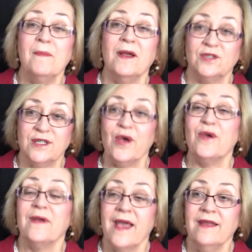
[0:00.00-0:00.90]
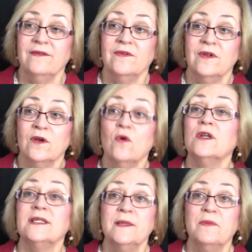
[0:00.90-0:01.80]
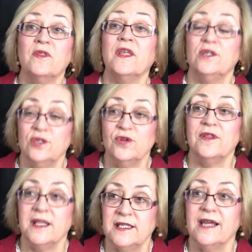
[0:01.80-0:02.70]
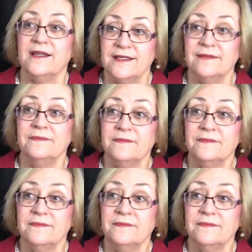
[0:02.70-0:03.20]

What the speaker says: much so, and quite a simple thing to do these days.